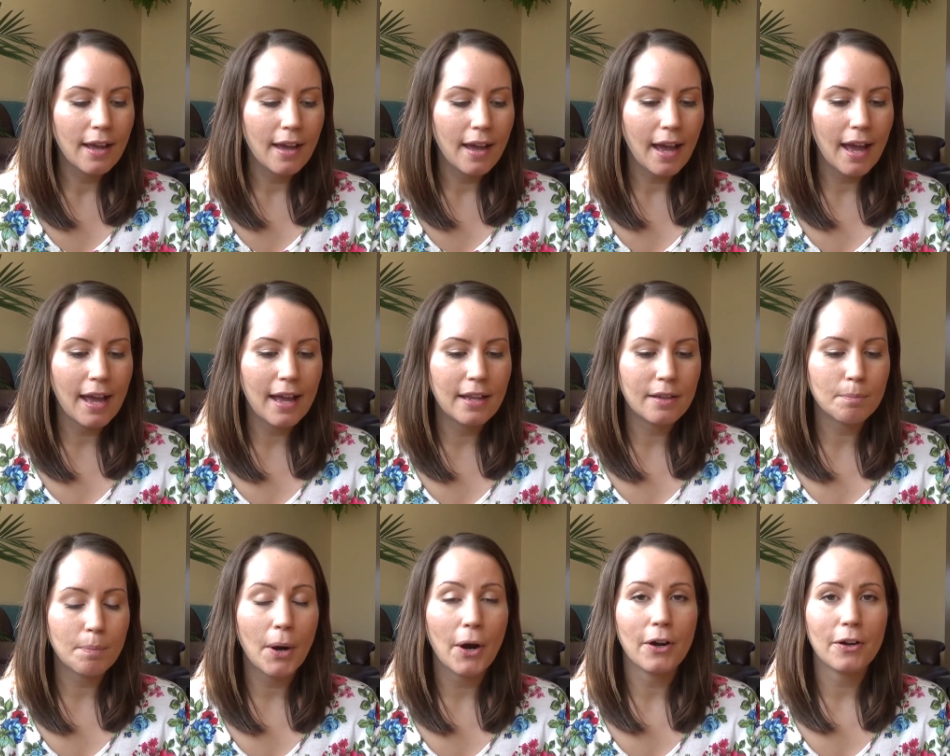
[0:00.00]

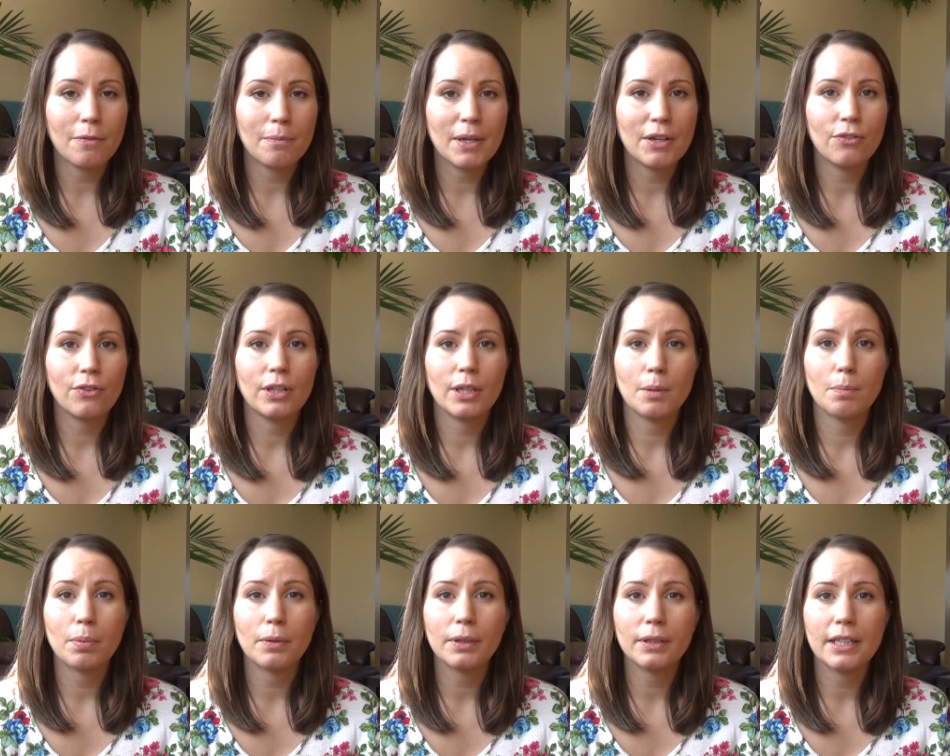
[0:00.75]
And part of me really
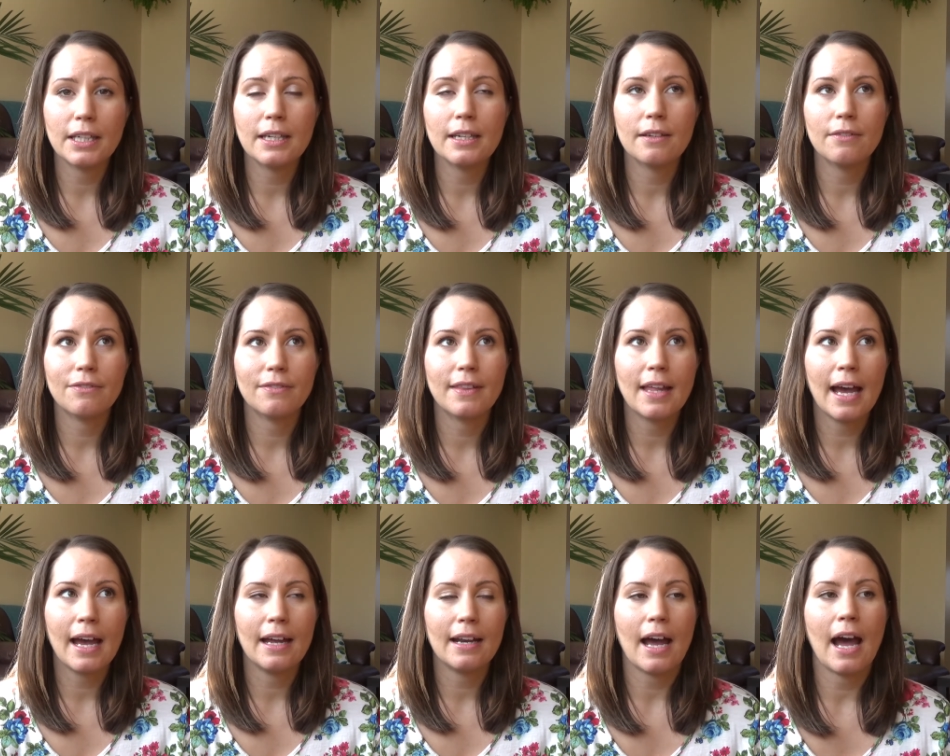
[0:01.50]
believed
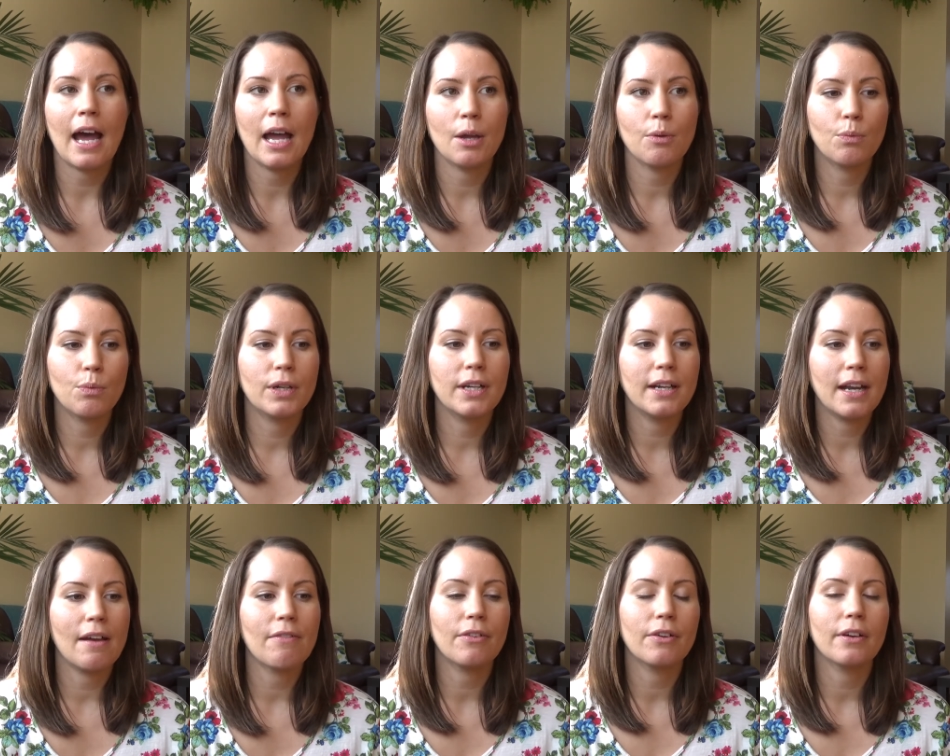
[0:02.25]
that I would
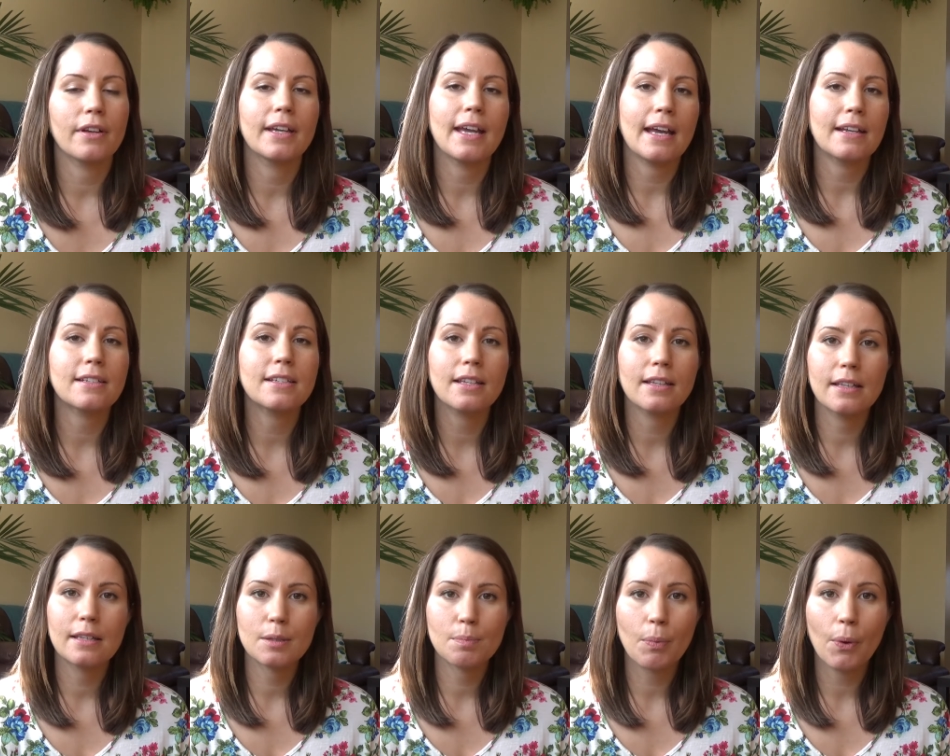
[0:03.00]
never get to
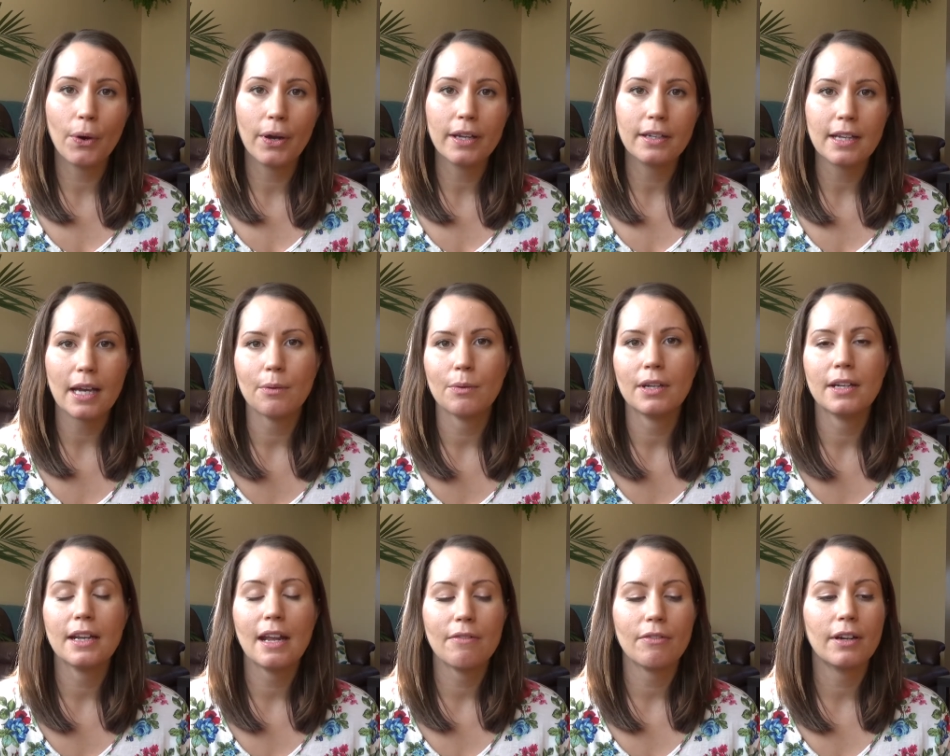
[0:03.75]
this point. I would
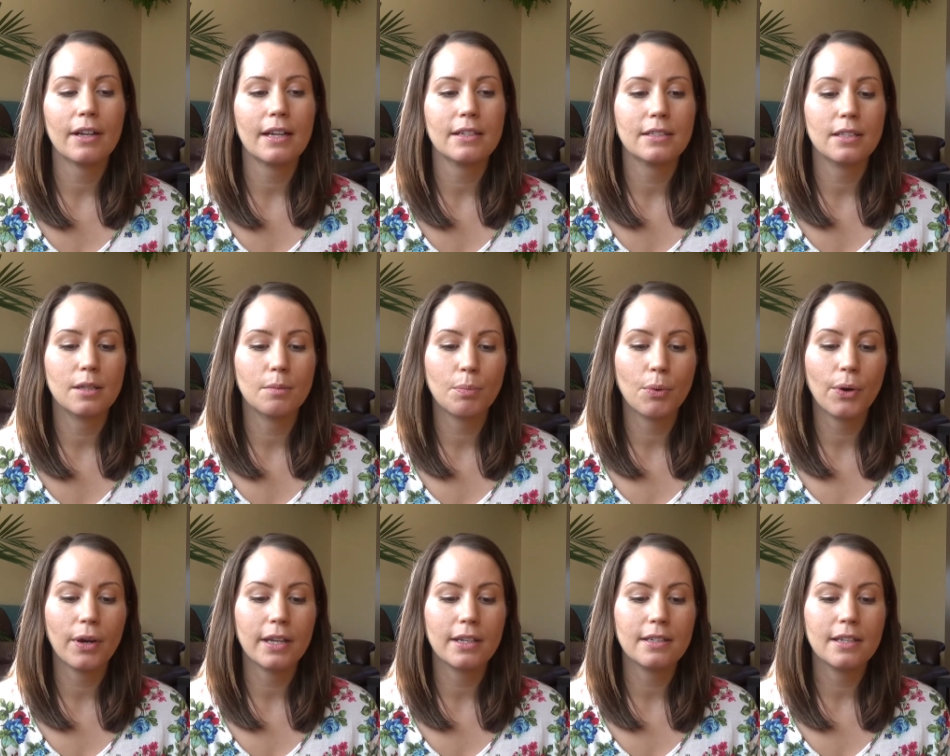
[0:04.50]
never get to the
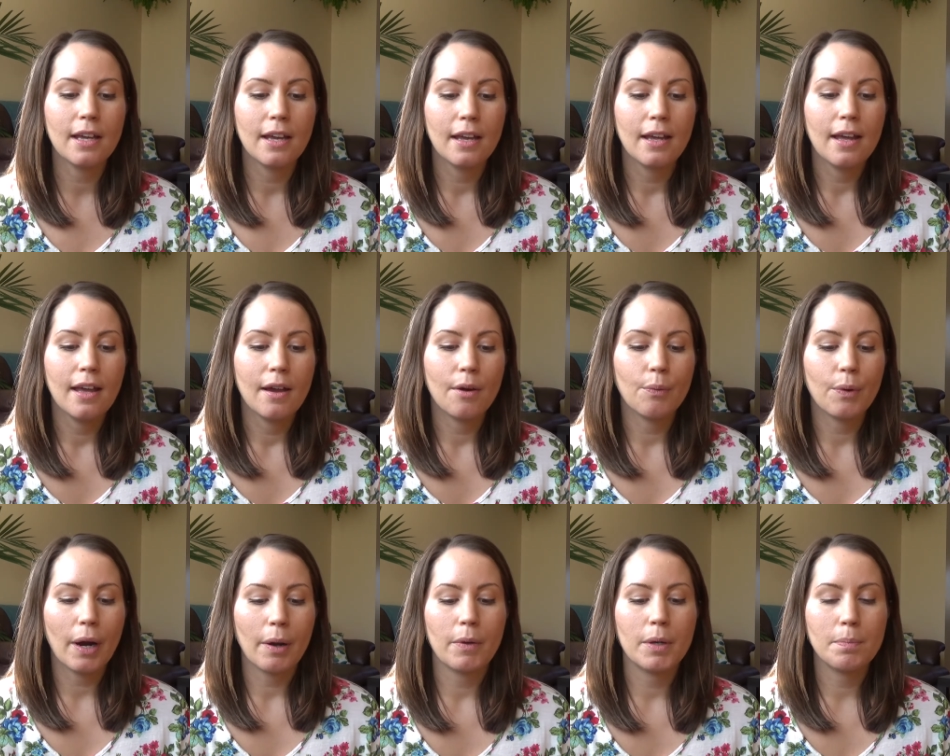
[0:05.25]
point
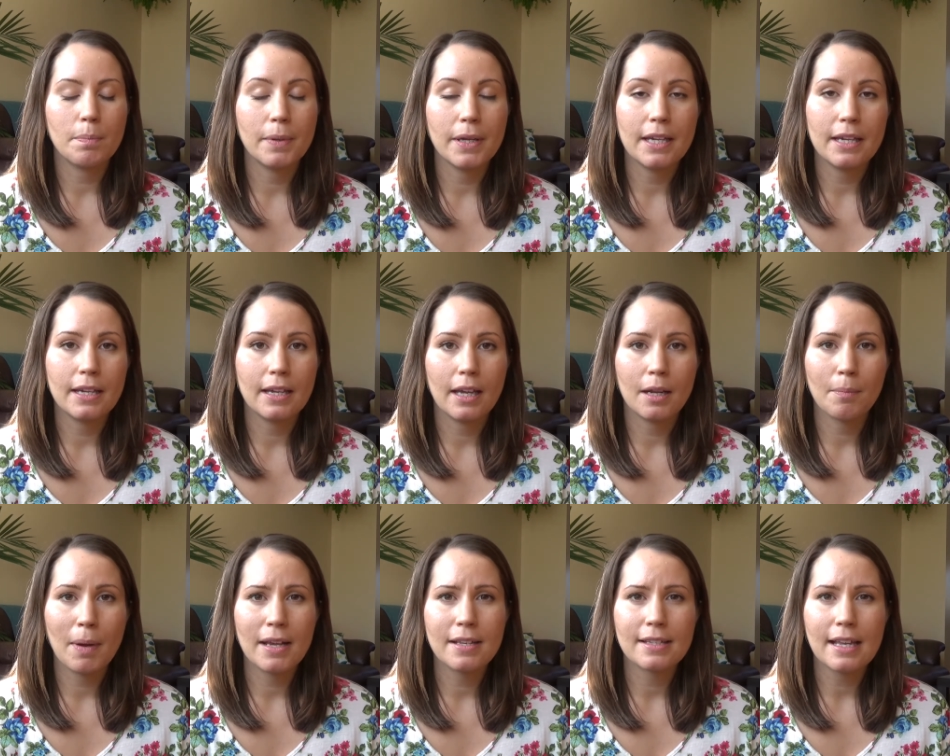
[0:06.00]
where I would be in
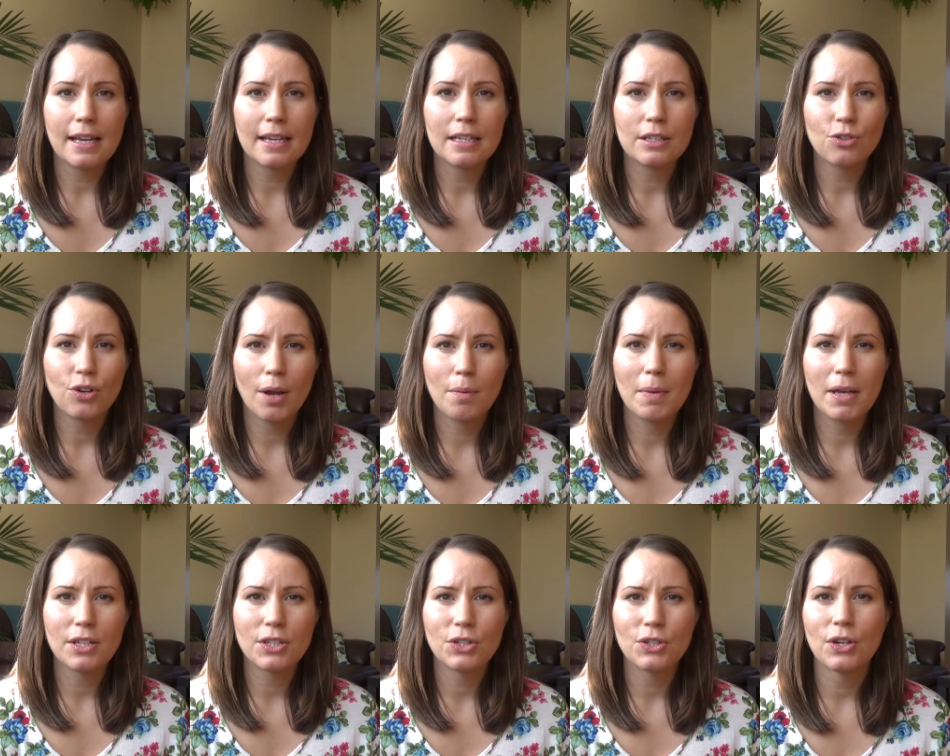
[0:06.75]
my second
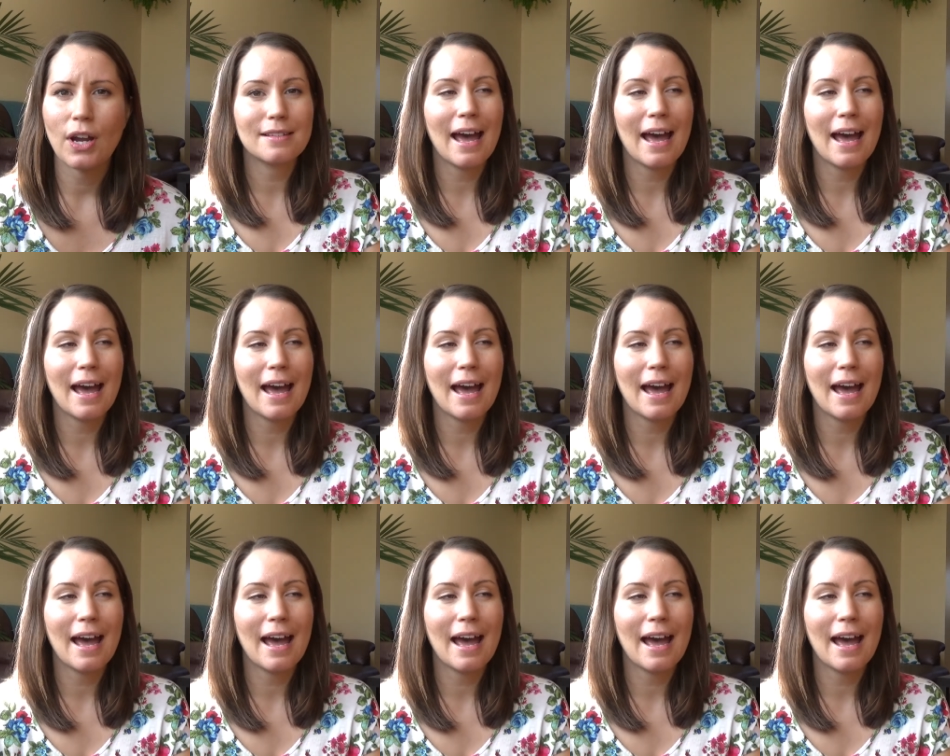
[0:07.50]
trimester.